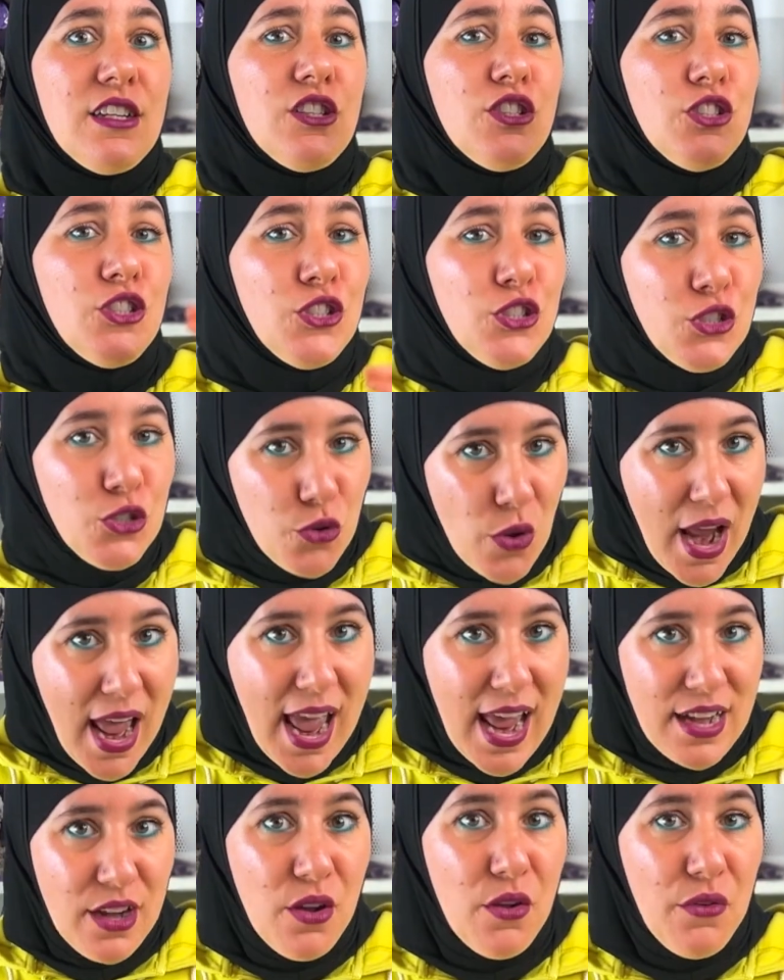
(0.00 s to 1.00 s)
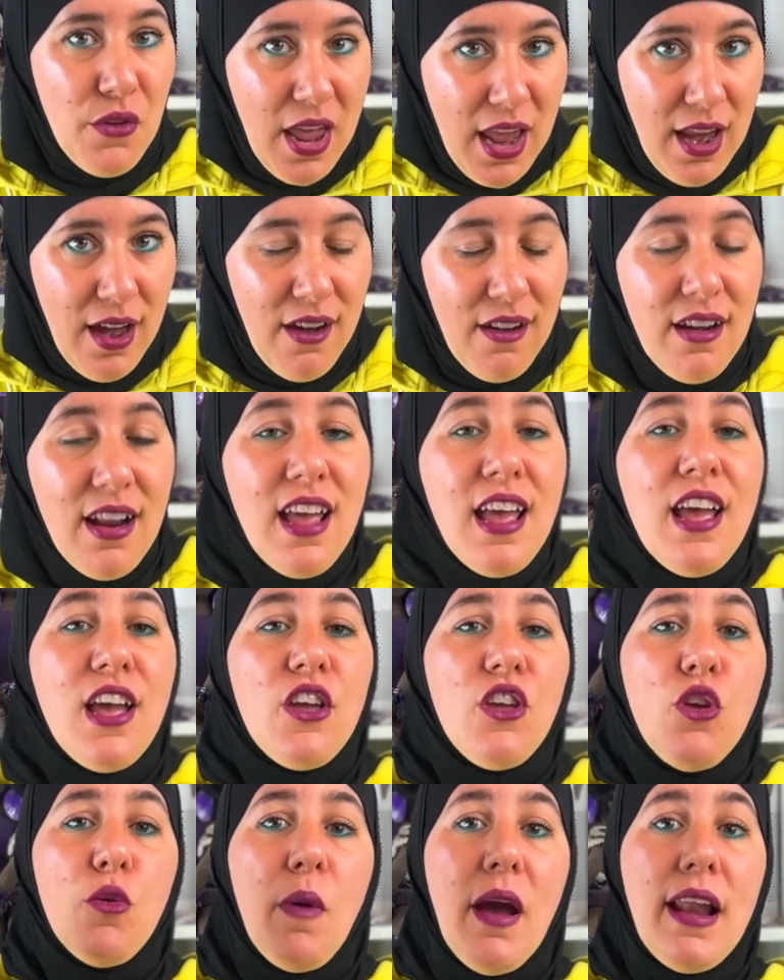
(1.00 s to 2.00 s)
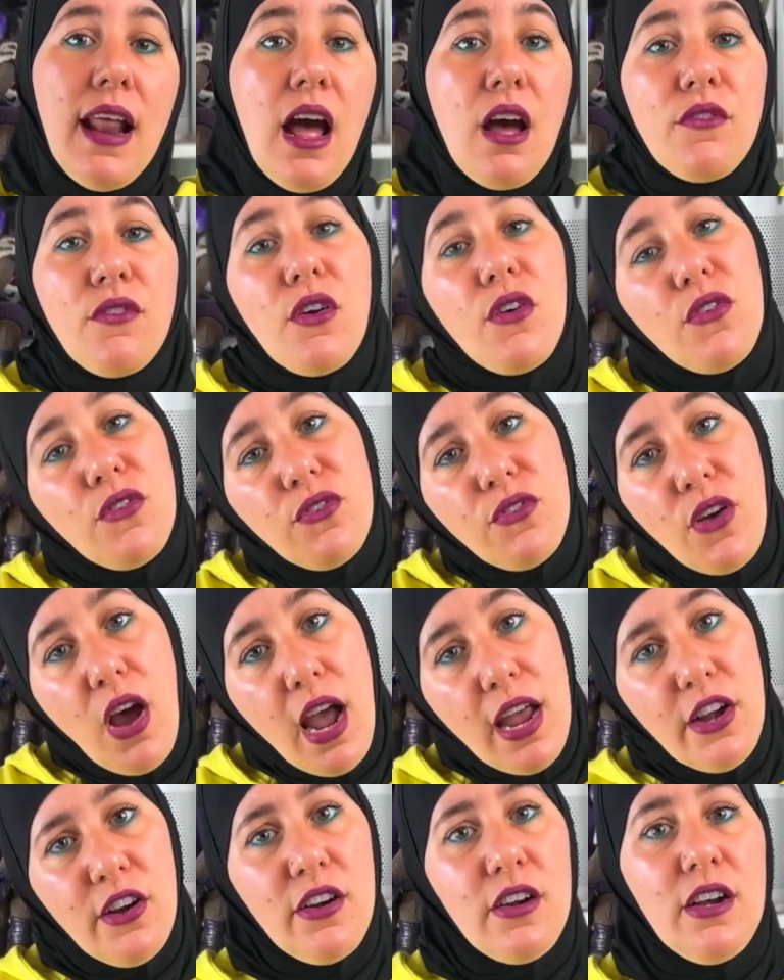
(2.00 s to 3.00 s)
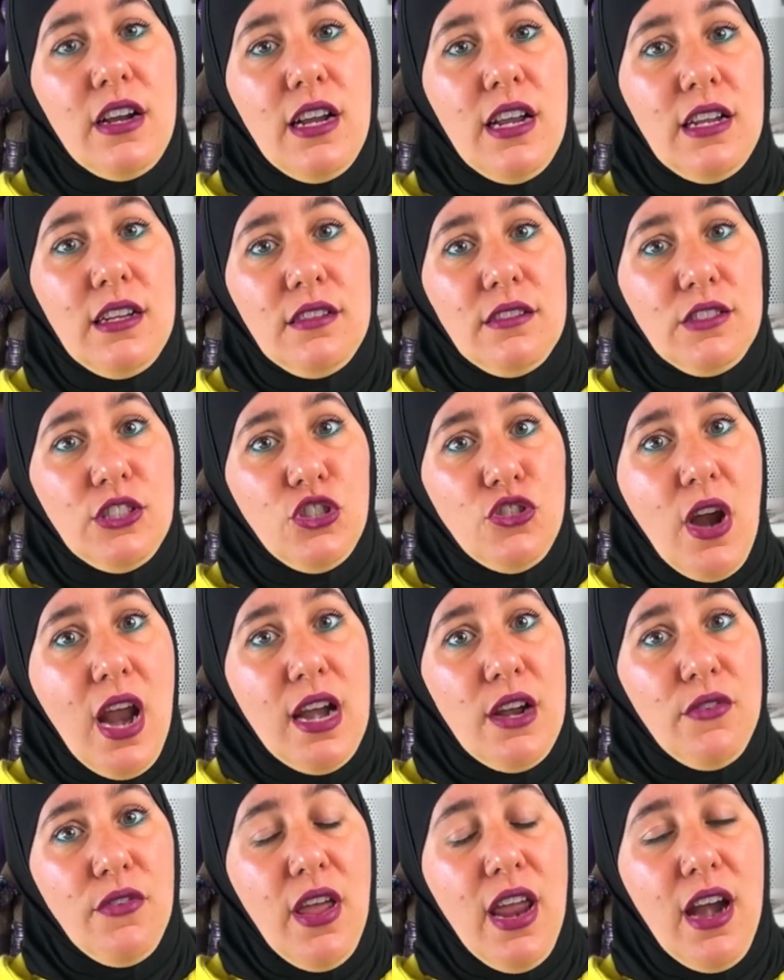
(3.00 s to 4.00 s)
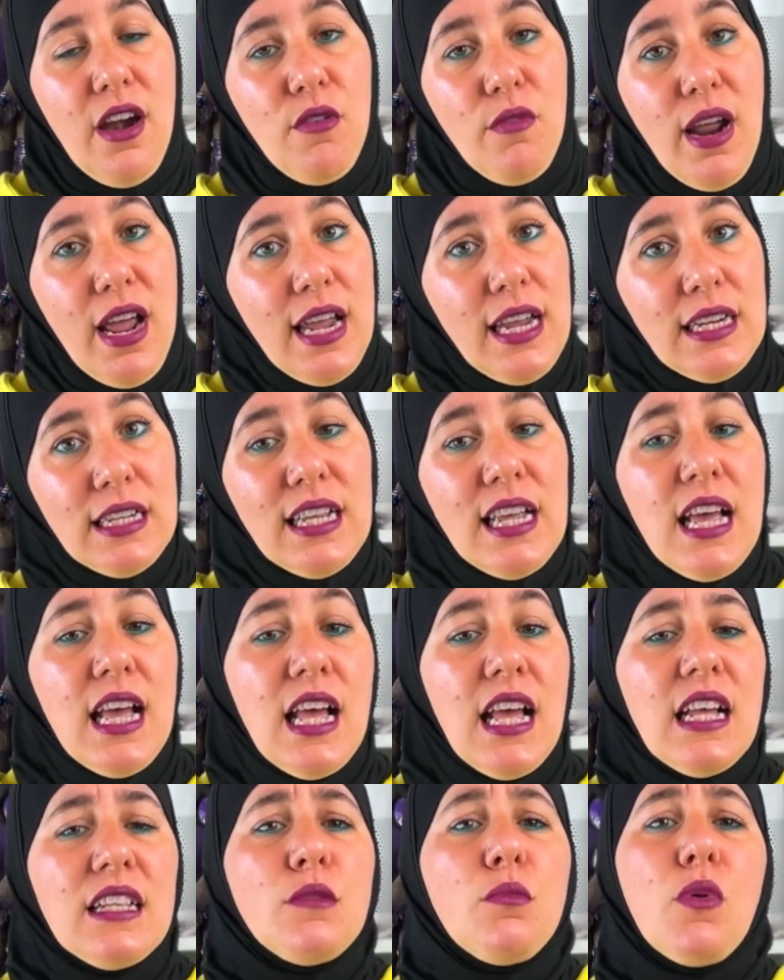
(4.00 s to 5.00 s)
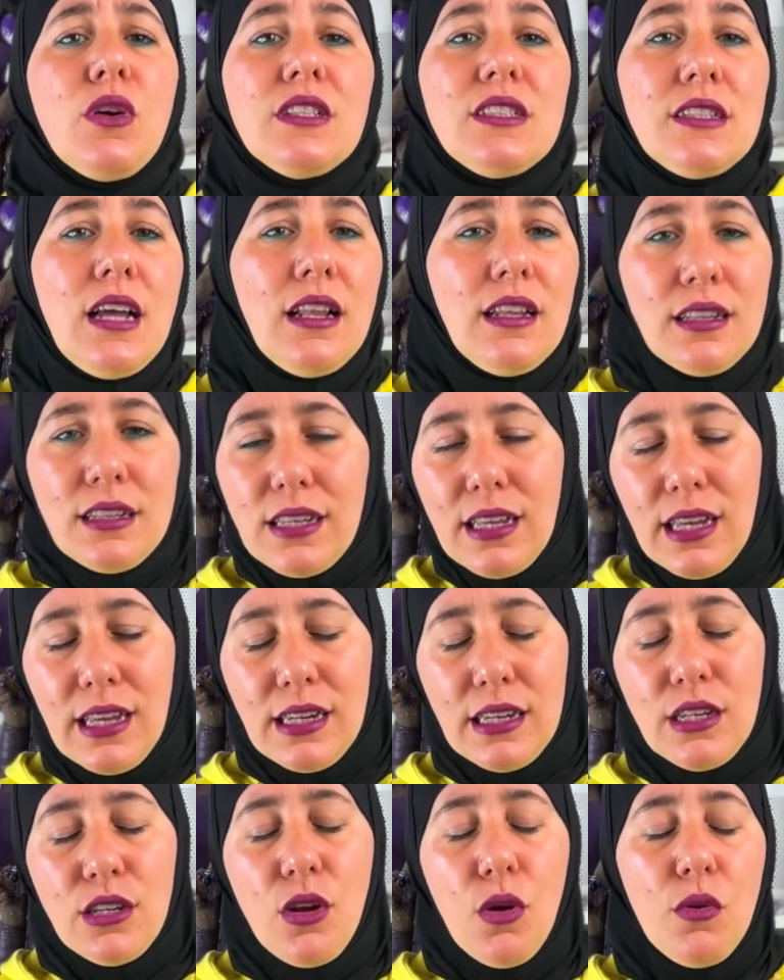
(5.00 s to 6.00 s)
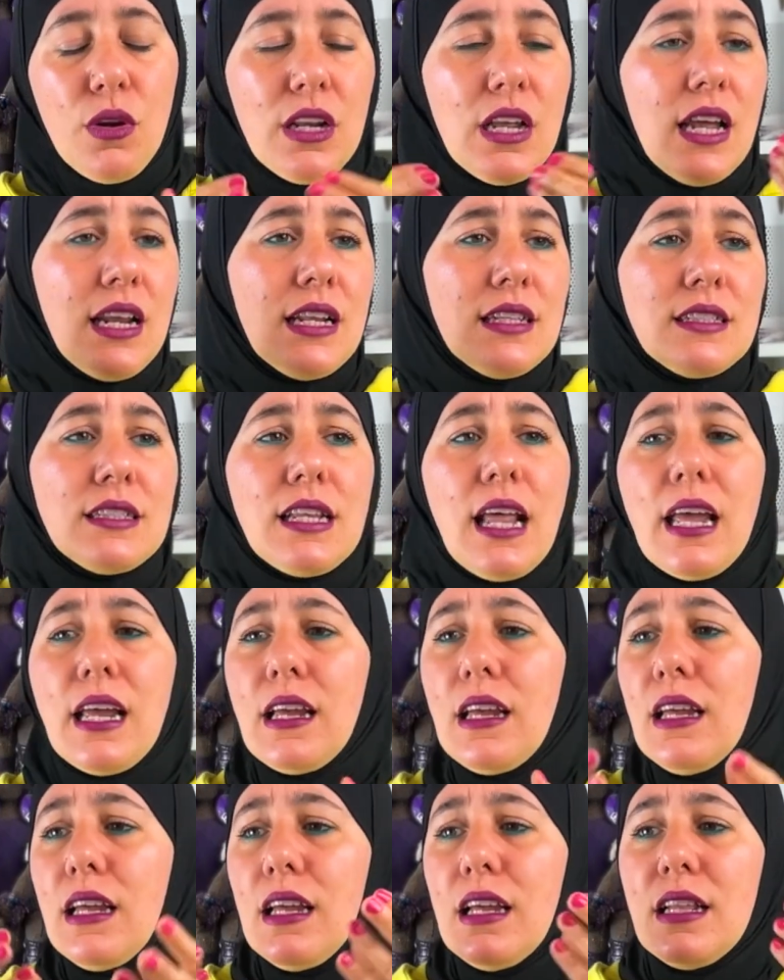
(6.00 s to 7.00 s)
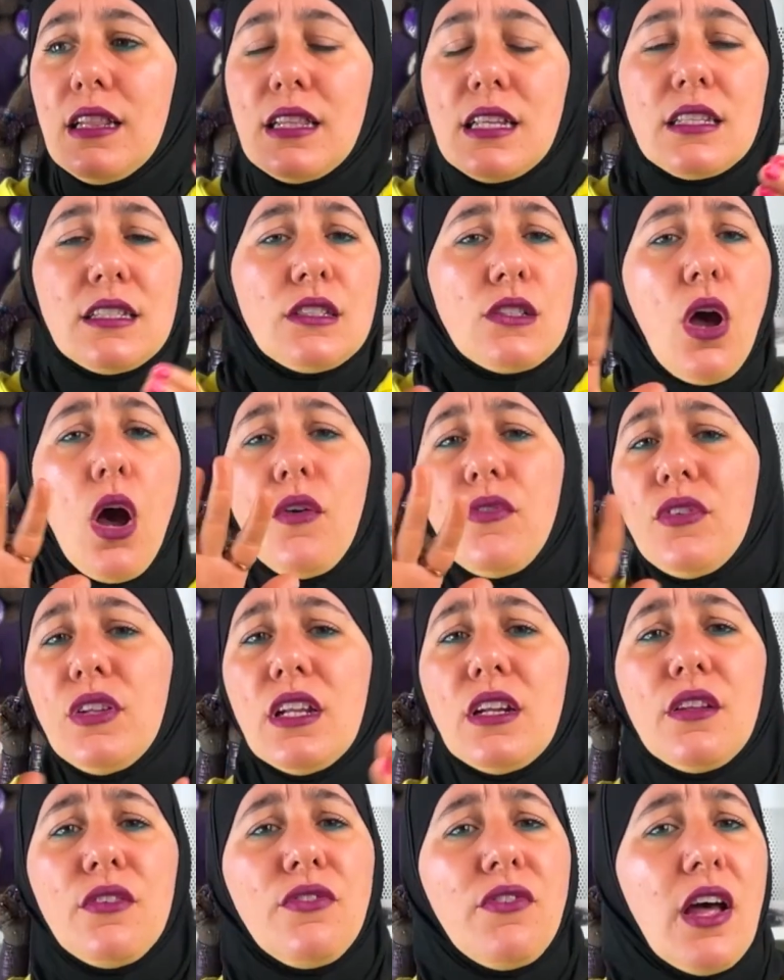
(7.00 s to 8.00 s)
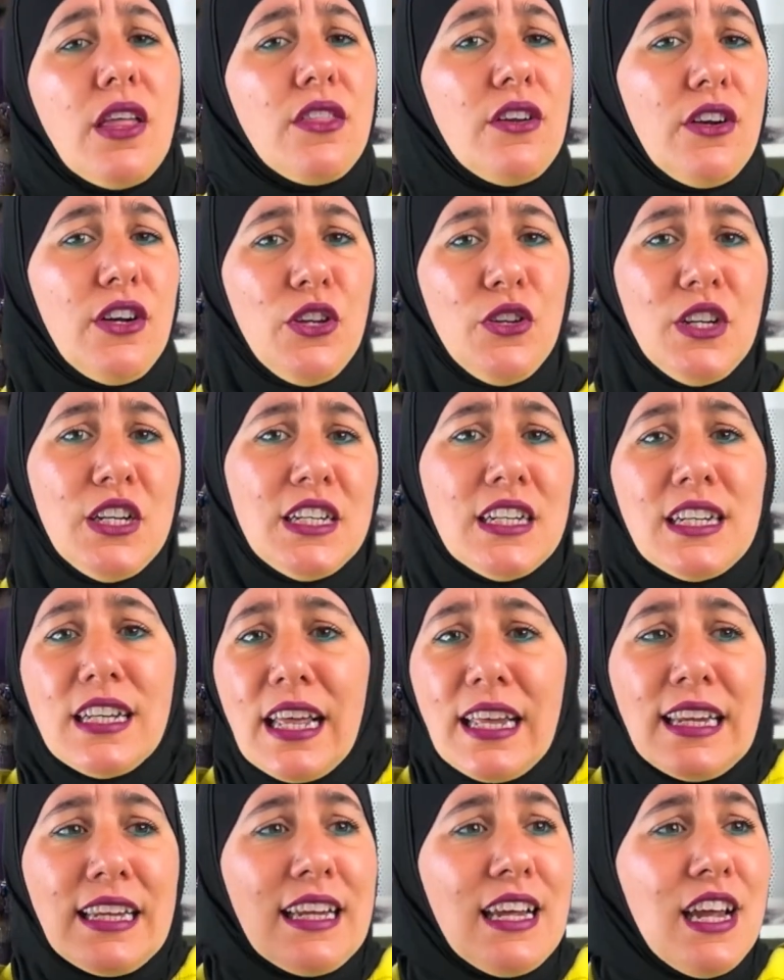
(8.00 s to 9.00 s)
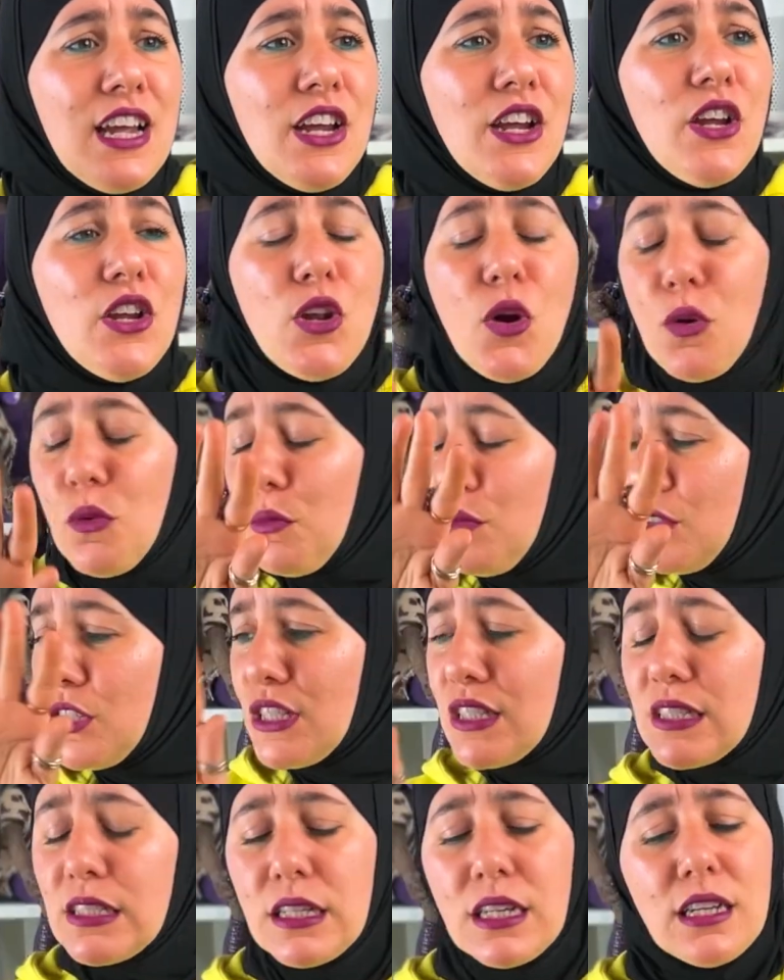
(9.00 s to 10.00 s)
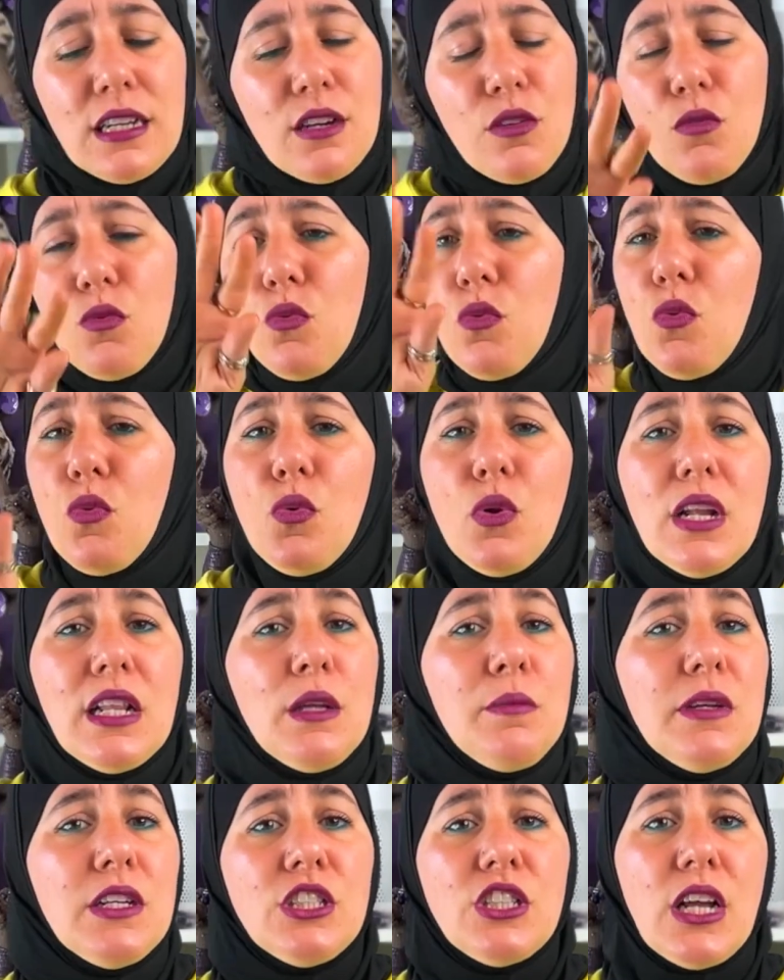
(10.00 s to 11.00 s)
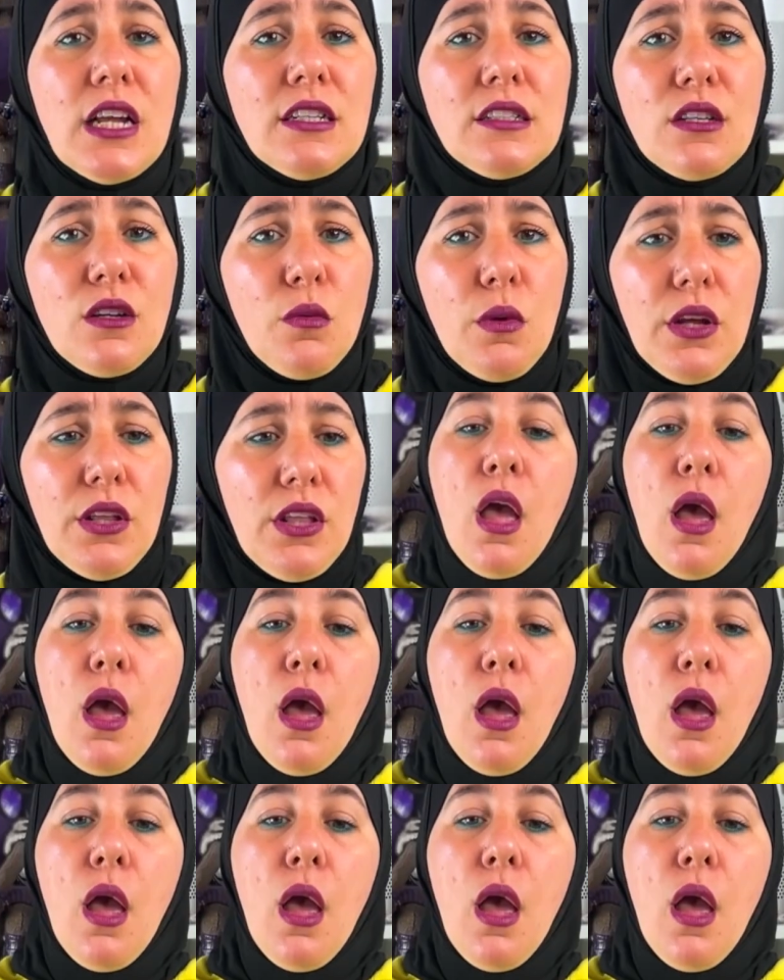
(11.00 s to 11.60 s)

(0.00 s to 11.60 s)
strand of hair. You might have a finer strand of hair, right? It's more delicate, and it's like this soft little feather. You need to just really be gentle with.